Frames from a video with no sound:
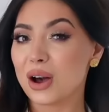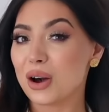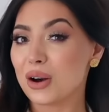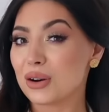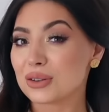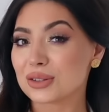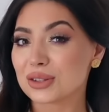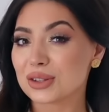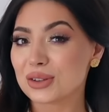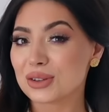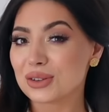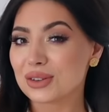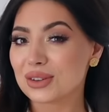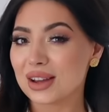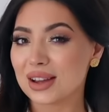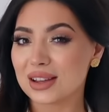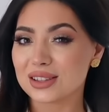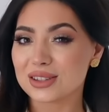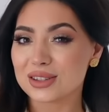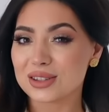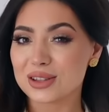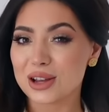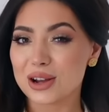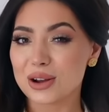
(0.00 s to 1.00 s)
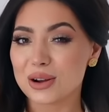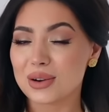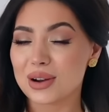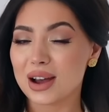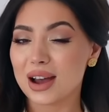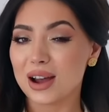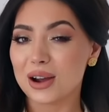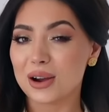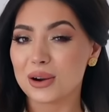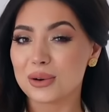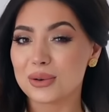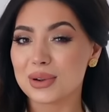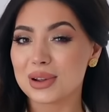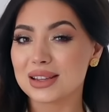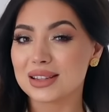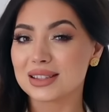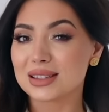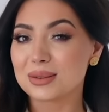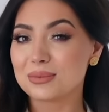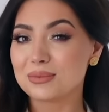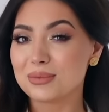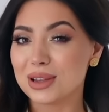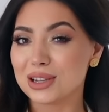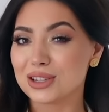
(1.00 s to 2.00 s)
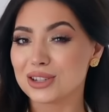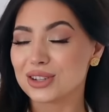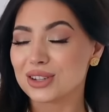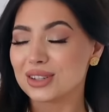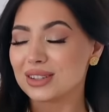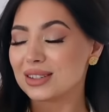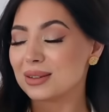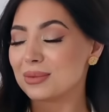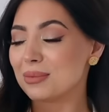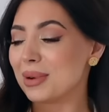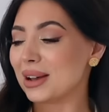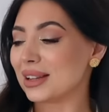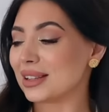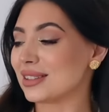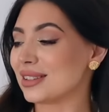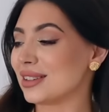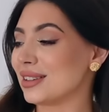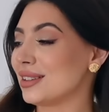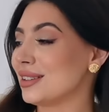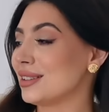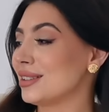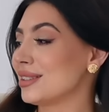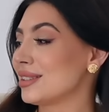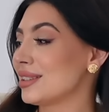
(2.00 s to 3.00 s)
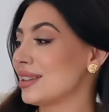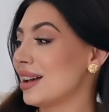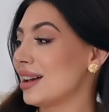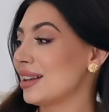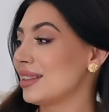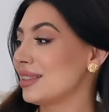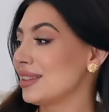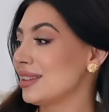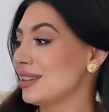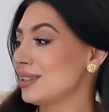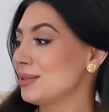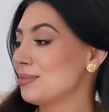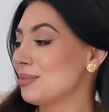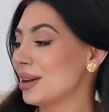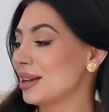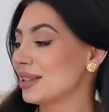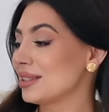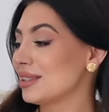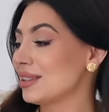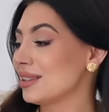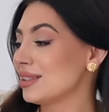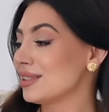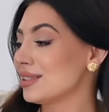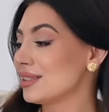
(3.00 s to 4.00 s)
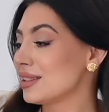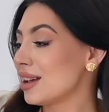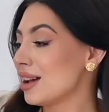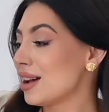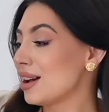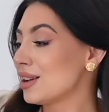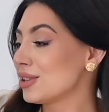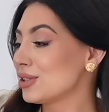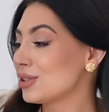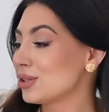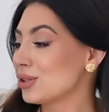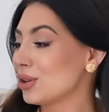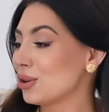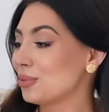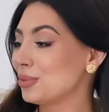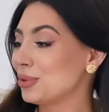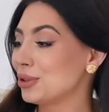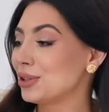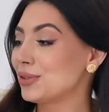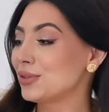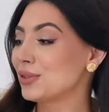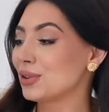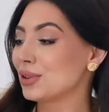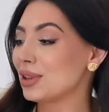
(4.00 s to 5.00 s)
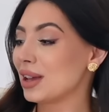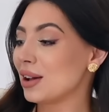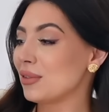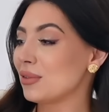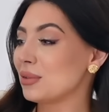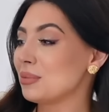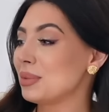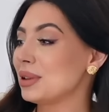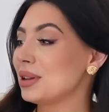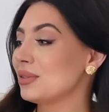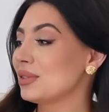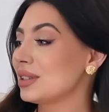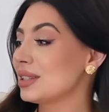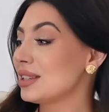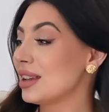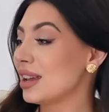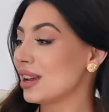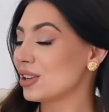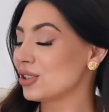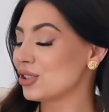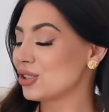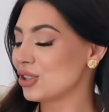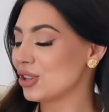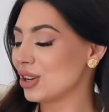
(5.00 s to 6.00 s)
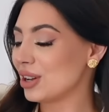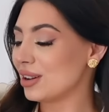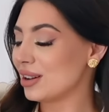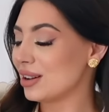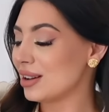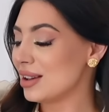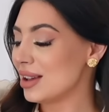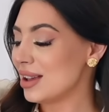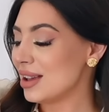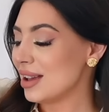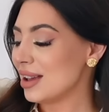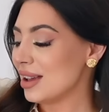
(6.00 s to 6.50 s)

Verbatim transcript: Also, you guys know I always mention the buttons and these buttons are so beautiful. They have a bit of a texture